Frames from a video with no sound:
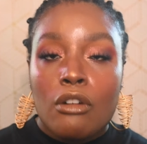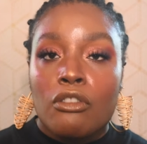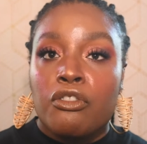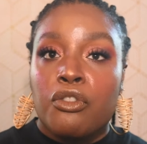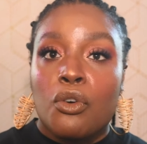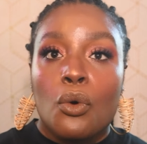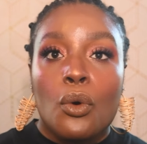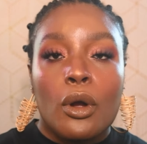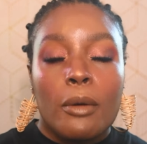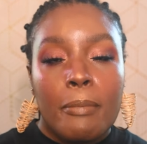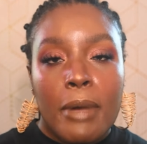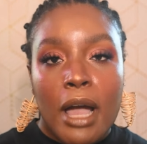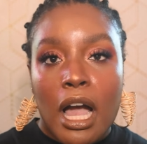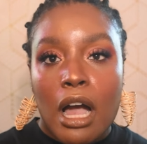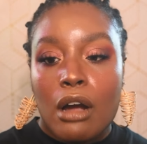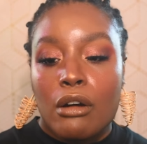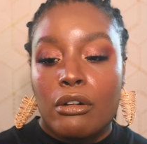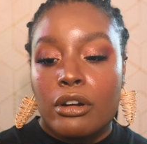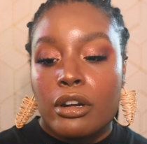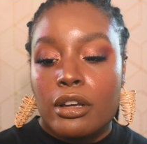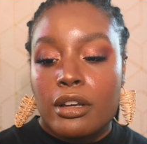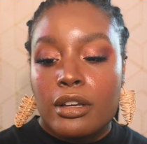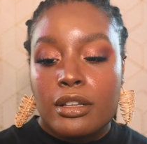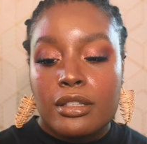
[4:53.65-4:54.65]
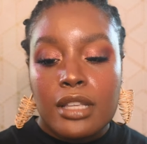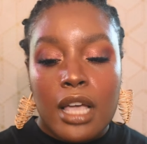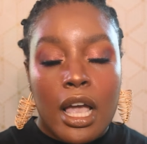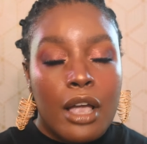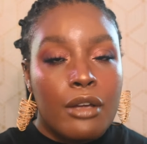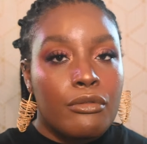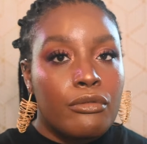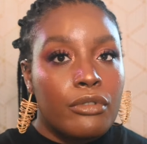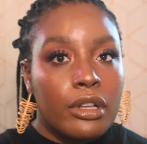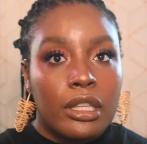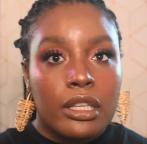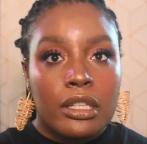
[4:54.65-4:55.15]
For powders,
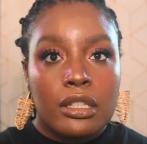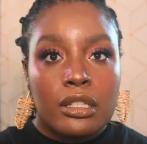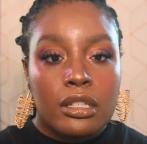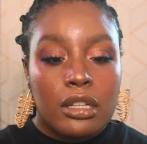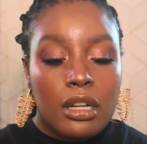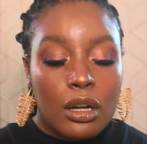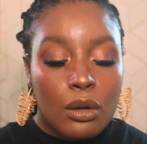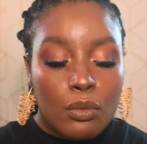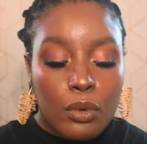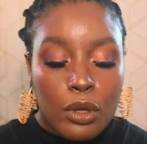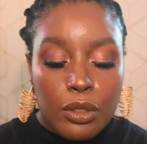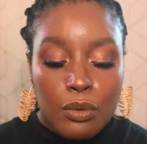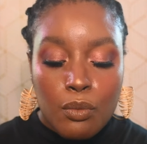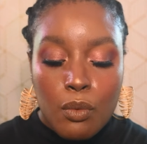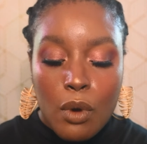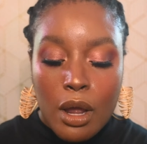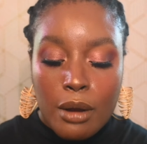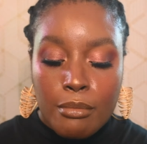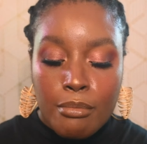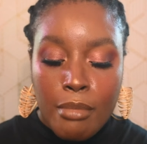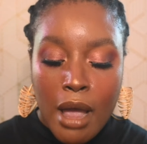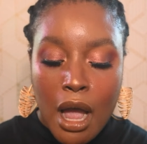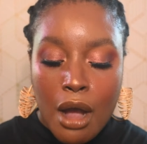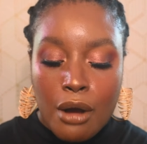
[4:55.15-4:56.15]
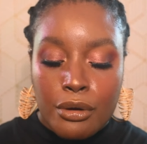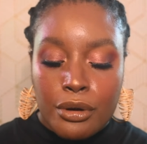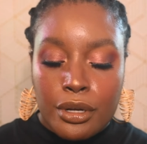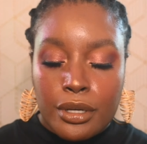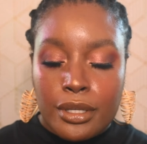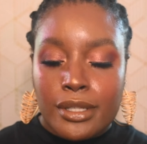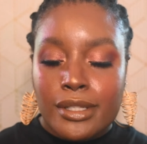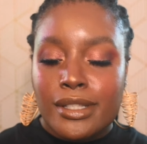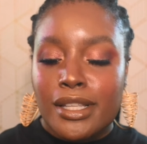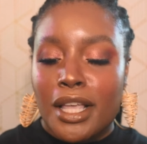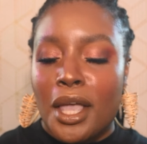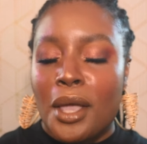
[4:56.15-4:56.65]
I really stuck with one
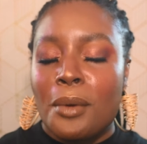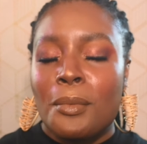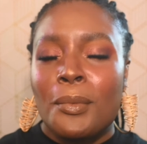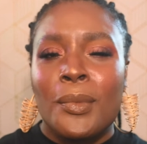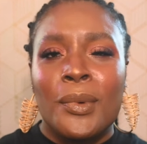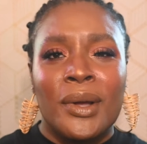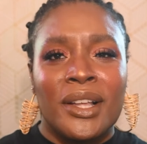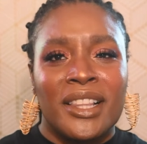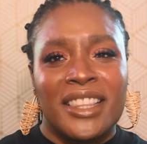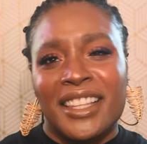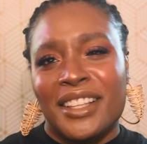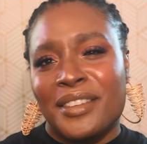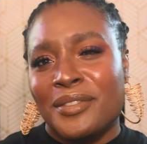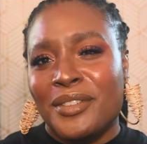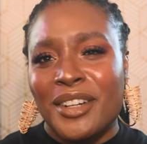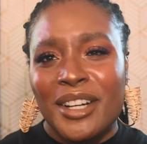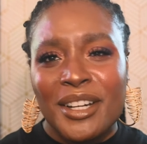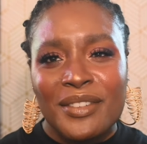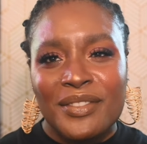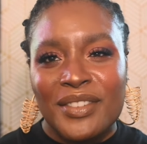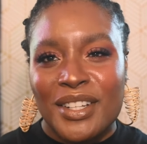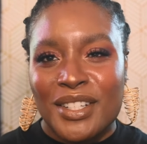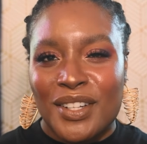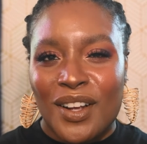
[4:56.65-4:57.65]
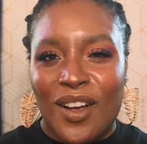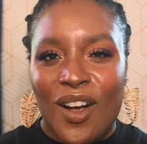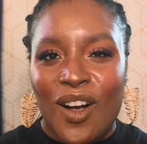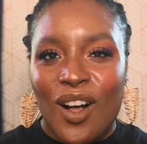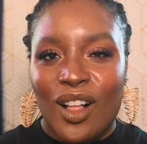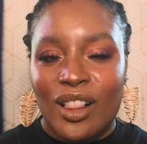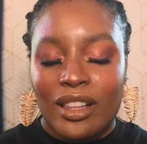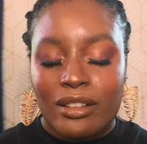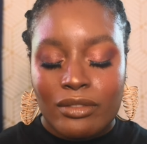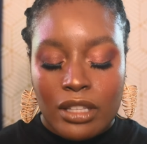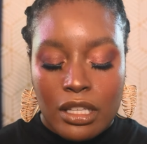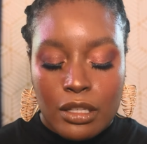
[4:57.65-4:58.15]
powder, same with pretty much
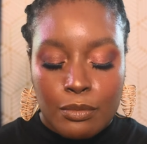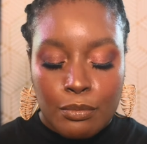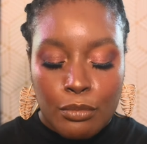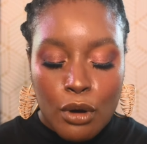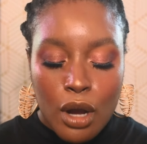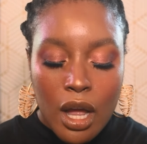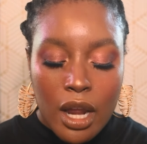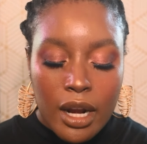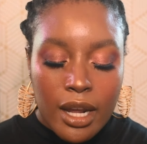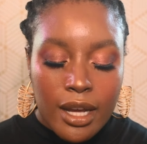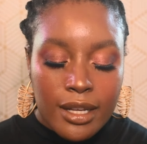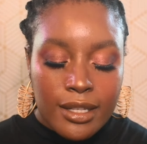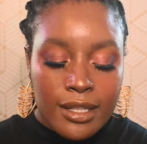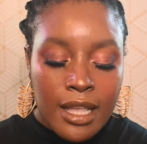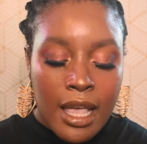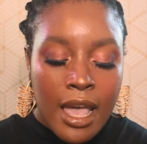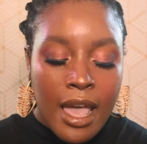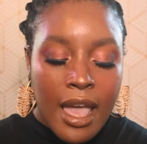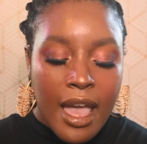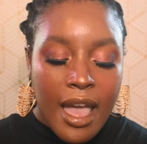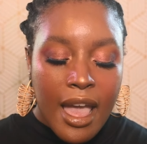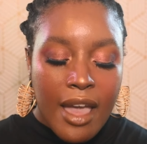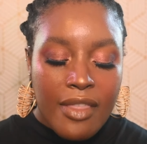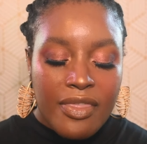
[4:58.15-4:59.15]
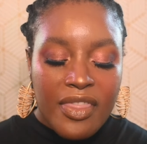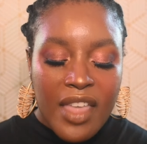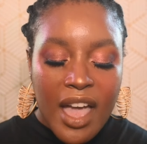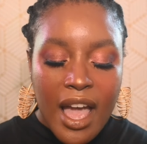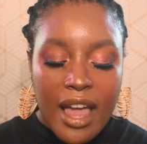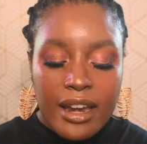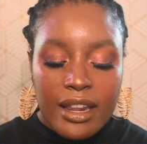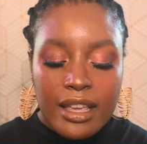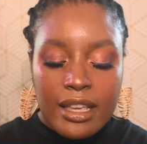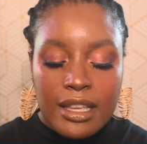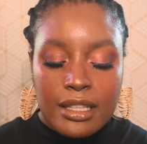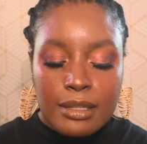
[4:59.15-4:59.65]
all of these products, and
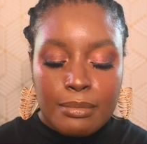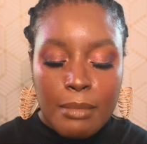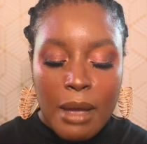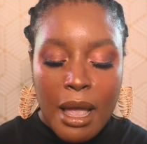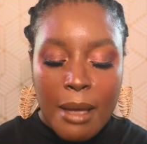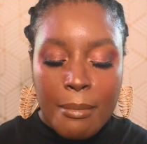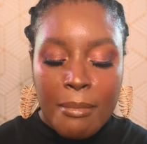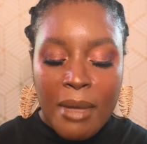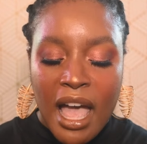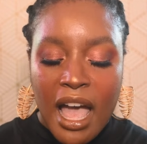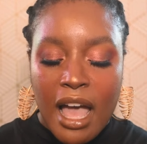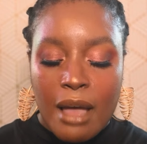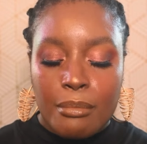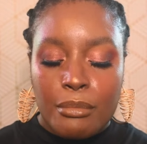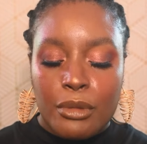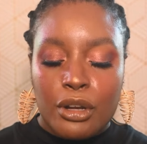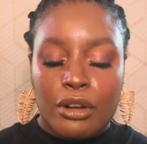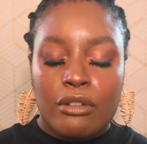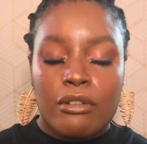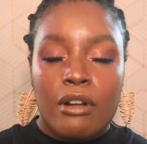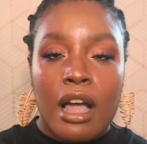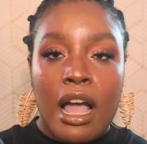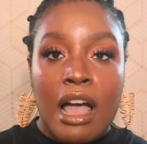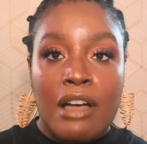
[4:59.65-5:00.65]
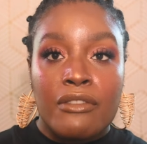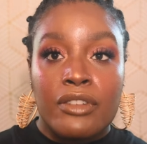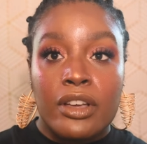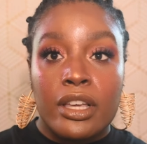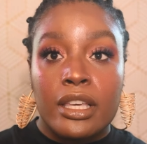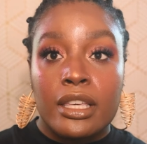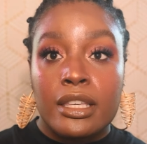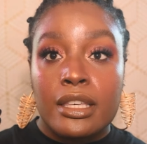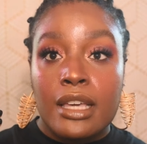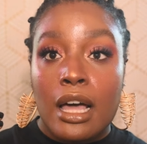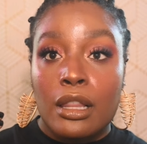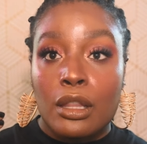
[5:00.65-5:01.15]
that is Pat McGrath
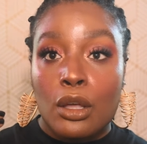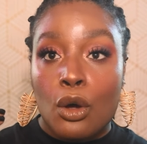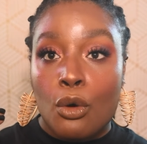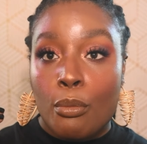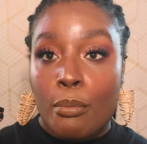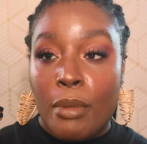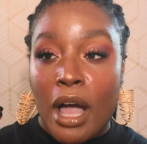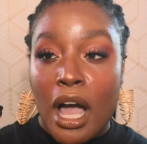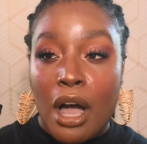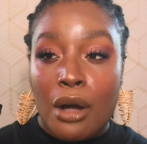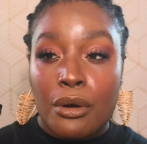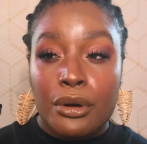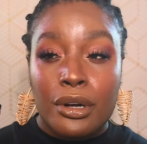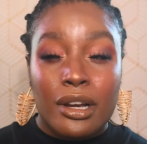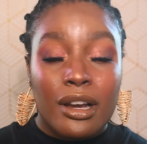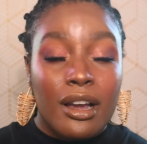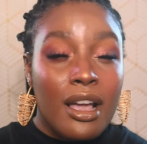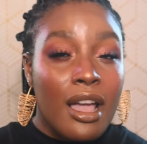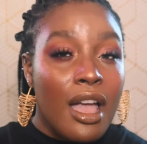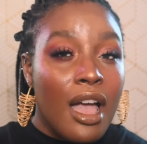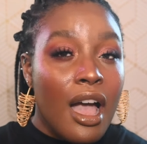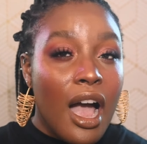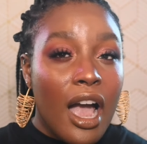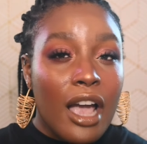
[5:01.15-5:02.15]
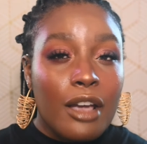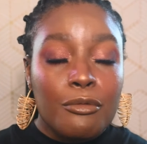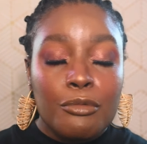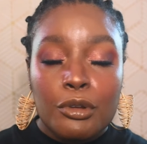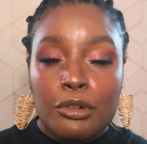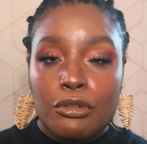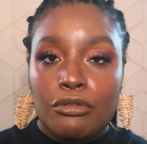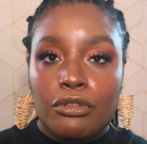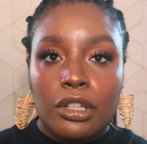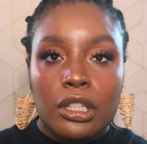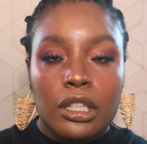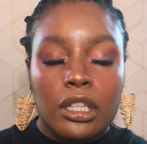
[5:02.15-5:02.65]
Yellow Powder.
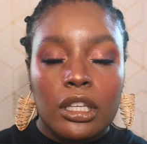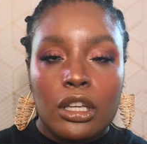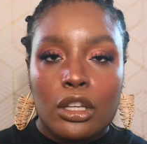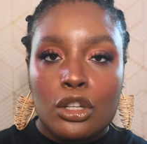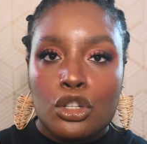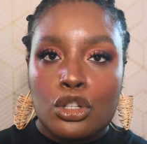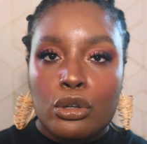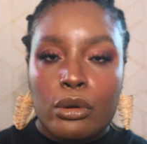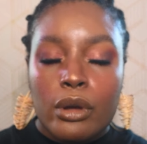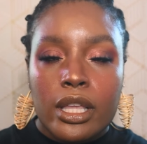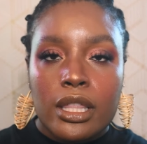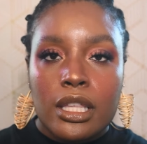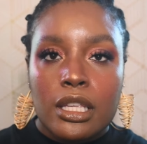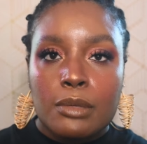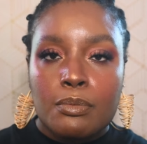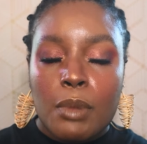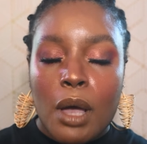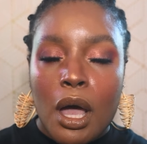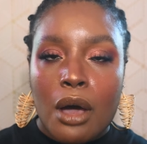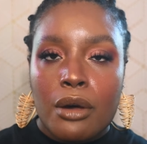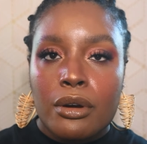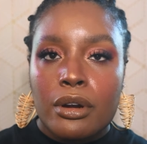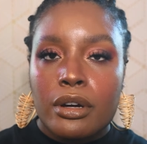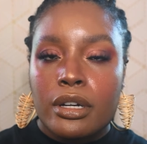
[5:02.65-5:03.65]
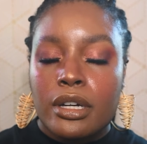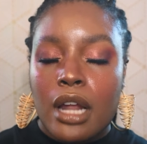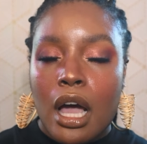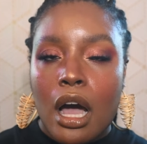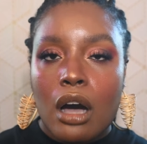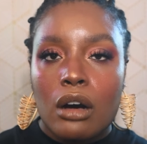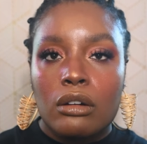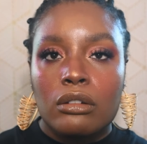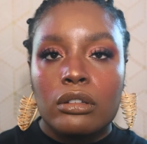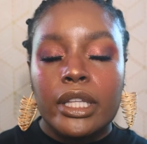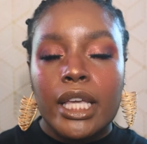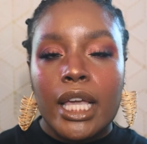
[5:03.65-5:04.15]
I've been really enjoying this powder,
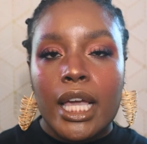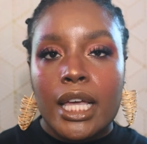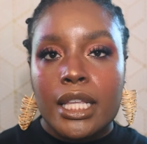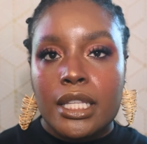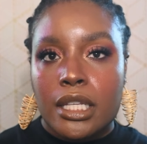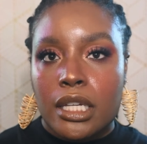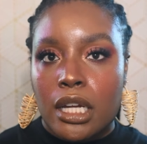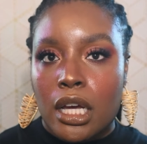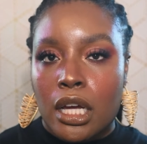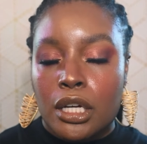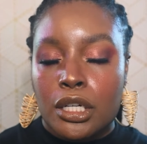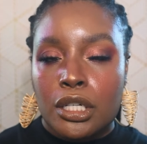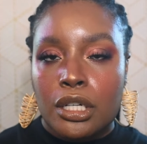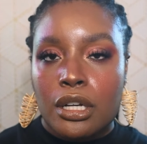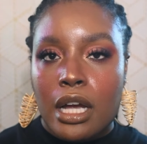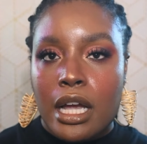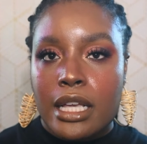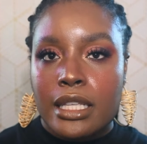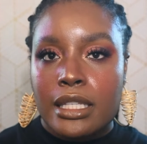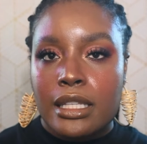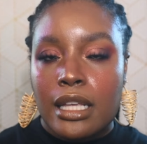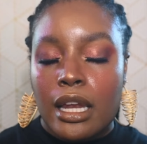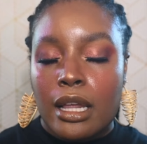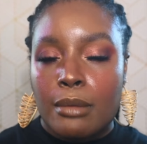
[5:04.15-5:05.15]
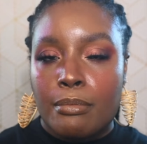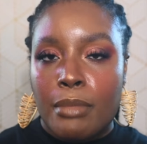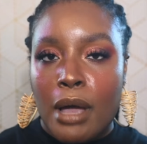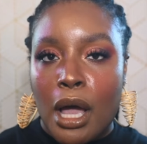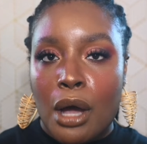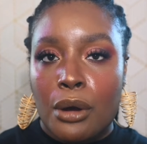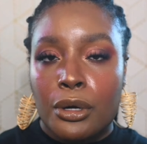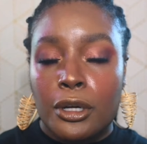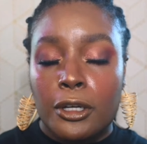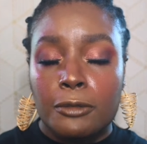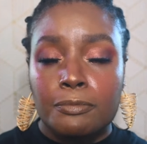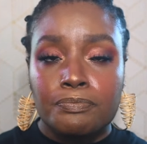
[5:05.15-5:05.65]
not only as an under eye setting
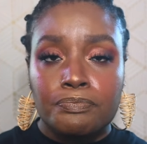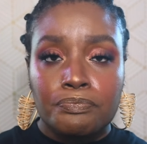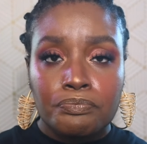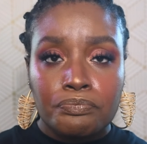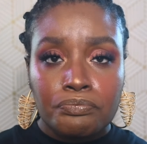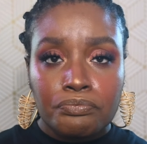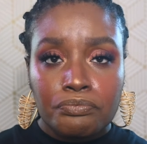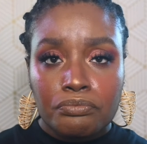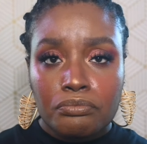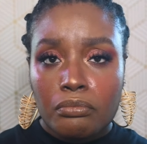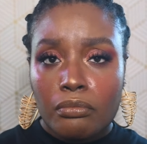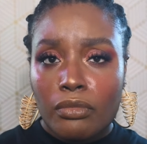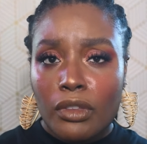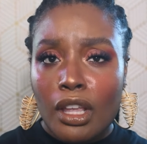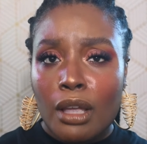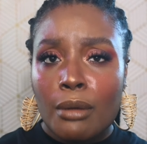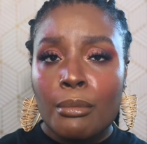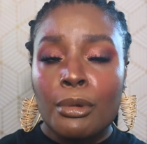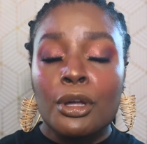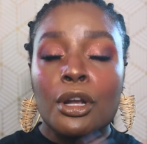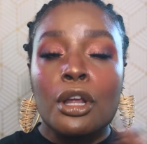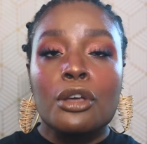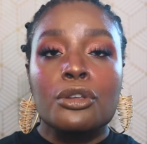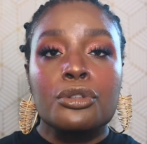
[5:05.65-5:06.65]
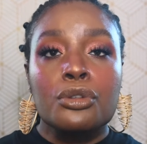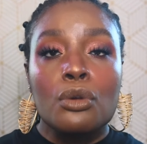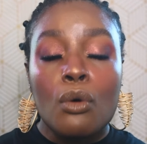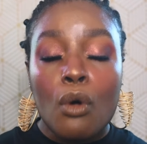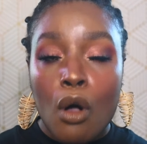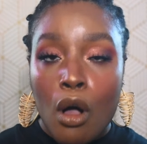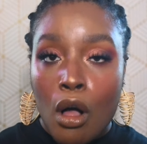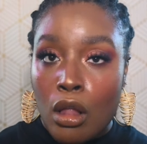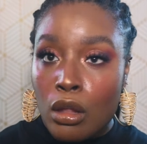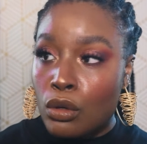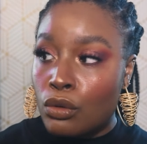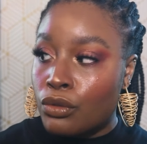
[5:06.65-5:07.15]
powder, but
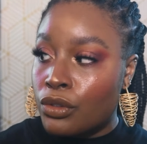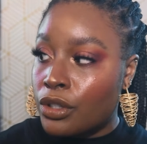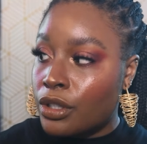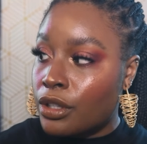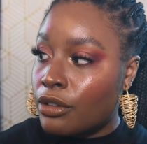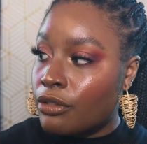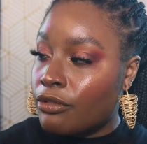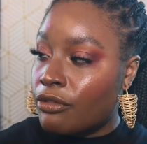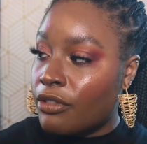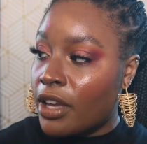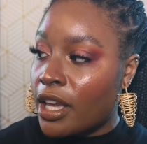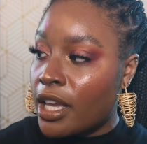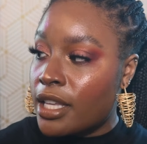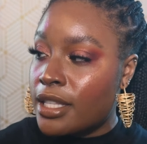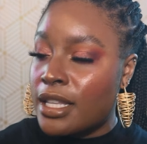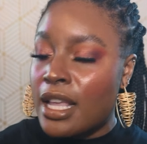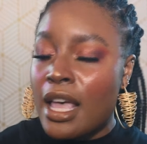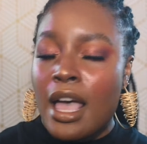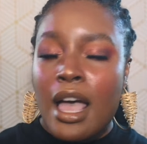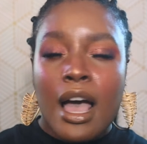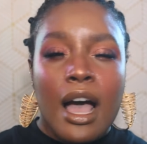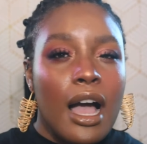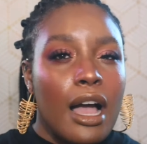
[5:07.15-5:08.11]
also all over the face.